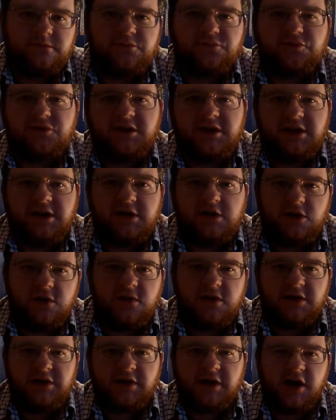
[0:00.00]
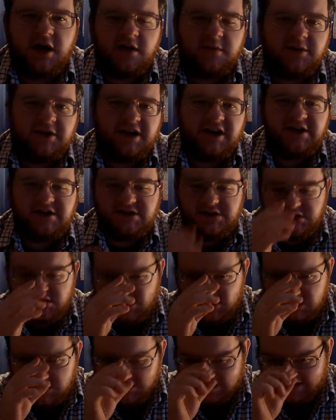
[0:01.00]
pretty low on the
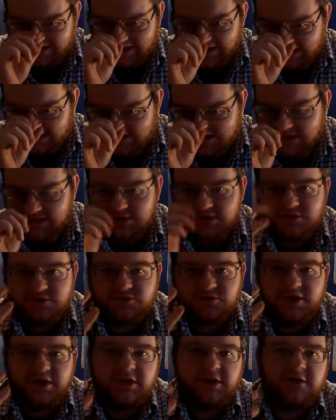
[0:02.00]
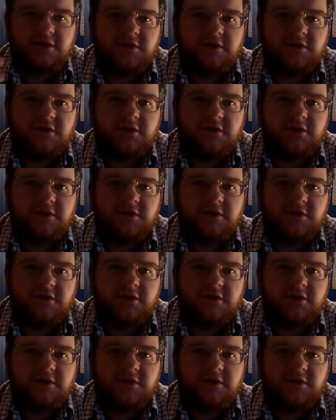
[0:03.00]
carbonation, so it's easier to drink.